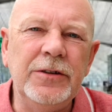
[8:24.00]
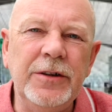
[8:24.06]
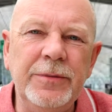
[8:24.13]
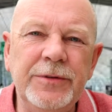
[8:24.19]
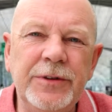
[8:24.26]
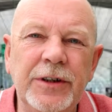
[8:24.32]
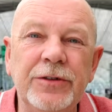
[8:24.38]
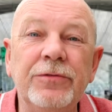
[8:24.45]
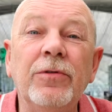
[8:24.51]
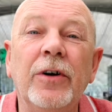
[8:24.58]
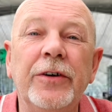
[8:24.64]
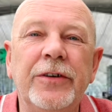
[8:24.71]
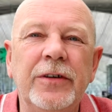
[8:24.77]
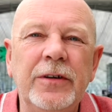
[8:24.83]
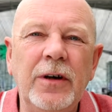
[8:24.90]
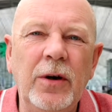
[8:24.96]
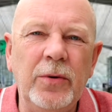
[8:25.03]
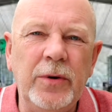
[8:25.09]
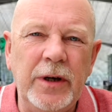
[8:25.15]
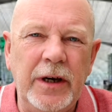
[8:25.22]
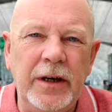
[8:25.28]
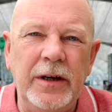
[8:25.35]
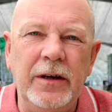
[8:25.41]
Jib says, right,
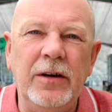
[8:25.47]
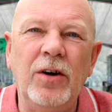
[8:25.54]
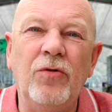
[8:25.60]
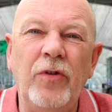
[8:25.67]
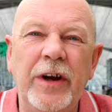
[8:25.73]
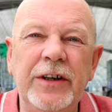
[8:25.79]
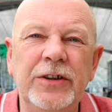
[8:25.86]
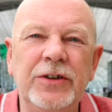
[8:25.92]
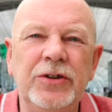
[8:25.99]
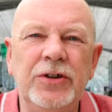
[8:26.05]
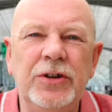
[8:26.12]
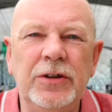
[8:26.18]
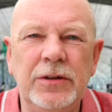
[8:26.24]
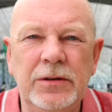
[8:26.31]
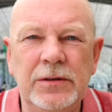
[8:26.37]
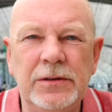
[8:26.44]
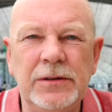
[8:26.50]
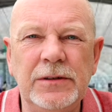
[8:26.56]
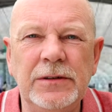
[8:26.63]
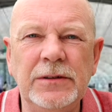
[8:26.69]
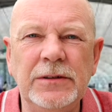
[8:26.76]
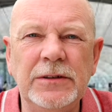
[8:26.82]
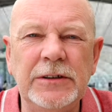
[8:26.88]
okay, arrange,
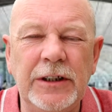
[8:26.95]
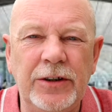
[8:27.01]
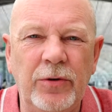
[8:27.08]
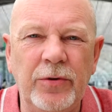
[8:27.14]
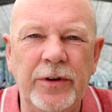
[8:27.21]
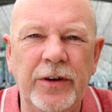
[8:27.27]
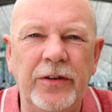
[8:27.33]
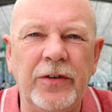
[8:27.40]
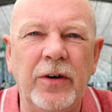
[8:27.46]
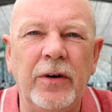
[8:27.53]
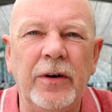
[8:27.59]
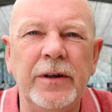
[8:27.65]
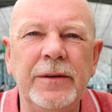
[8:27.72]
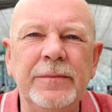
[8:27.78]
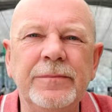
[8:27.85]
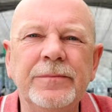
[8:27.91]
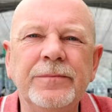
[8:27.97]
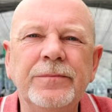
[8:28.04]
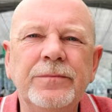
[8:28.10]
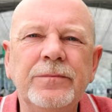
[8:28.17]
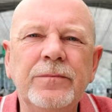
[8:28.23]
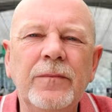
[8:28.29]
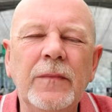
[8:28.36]
get hold of this guy
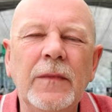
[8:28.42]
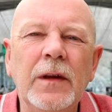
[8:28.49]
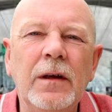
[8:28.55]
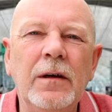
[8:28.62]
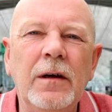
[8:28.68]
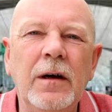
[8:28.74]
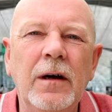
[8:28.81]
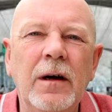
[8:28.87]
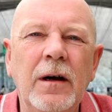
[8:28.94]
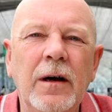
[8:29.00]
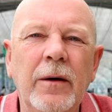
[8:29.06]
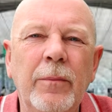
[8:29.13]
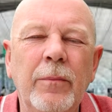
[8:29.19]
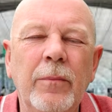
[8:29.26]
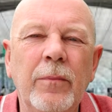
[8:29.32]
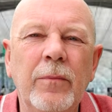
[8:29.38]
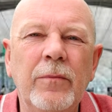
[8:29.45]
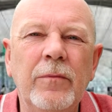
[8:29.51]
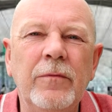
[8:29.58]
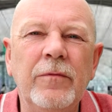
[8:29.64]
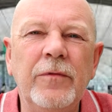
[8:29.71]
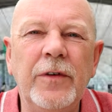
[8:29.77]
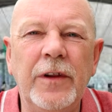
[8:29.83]
for
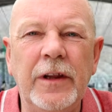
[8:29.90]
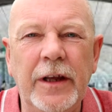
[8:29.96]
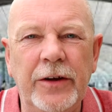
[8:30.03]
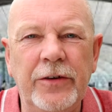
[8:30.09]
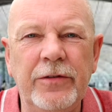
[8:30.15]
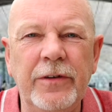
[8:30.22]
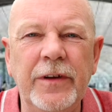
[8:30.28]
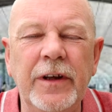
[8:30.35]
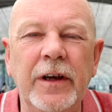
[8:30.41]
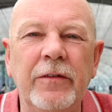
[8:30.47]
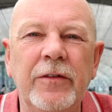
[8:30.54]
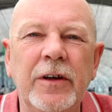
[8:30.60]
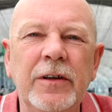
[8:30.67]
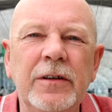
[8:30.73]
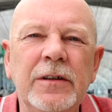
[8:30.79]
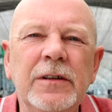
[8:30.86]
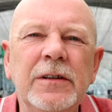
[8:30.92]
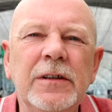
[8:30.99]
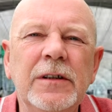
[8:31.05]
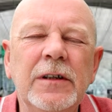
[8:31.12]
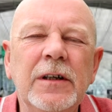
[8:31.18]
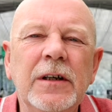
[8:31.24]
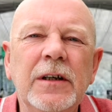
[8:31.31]
later in the evening.
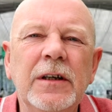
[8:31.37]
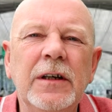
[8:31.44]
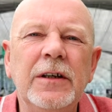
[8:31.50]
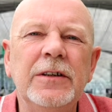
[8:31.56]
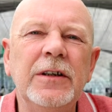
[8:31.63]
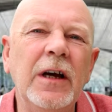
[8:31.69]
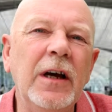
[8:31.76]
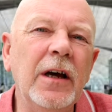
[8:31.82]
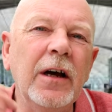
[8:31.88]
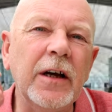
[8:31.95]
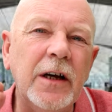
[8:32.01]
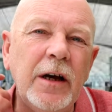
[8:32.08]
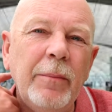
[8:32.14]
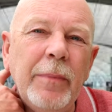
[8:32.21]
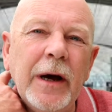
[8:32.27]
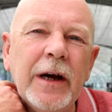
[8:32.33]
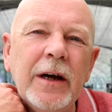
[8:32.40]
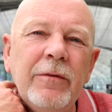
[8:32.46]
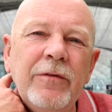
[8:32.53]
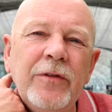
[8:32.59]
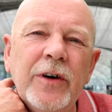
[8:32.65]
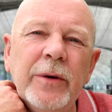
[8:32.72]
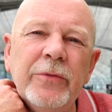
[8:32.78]
Come back,
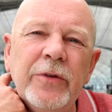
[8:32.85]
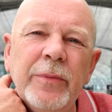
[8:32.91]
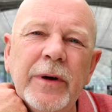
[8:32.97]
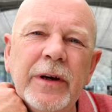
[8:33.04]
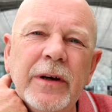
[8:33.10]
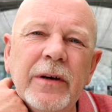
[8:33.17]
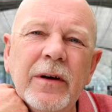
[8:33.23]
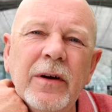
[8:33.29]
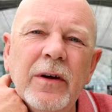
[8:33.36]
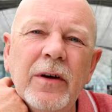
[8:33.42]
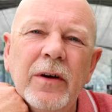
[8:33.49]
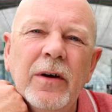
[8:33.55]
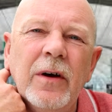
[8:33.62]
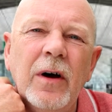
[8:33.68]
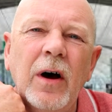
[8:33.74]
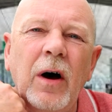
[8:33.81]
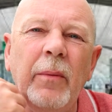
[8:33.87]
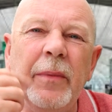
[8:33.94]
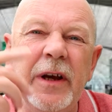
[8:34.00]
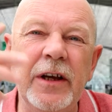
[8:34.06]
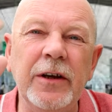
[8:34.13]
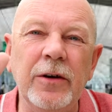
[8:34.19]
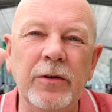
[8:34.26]
confirm to me. I'll
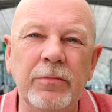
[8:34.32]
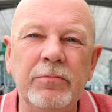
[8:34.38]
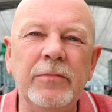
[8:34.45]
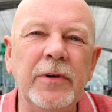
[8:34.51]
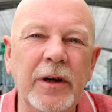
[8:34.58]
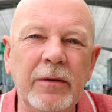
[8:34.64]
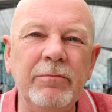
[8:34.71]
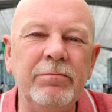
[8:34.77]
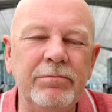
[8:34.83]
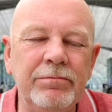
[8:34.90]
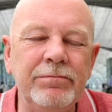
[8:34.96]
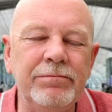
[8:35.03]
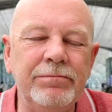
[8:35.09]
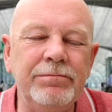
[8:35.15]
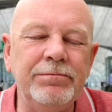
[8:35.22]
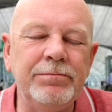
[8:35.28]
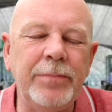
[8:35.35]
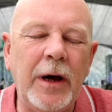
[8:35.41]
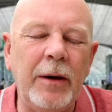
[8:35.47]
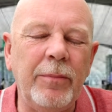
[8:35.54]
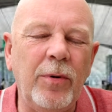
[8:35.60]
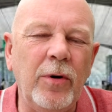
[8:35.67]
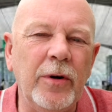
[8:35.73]
meet you in
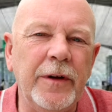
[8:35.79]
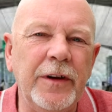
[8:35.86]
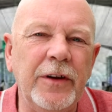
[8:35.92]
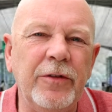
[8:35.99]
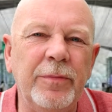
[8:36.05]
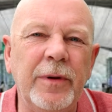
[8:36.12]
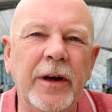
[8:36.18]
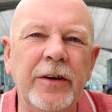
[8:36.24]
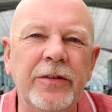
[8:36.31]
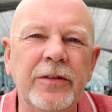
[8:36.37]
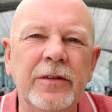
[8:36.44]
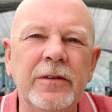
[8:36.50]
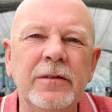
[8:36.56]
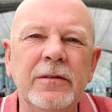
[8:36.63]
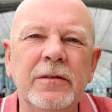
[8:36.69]
Pak Pong at this place.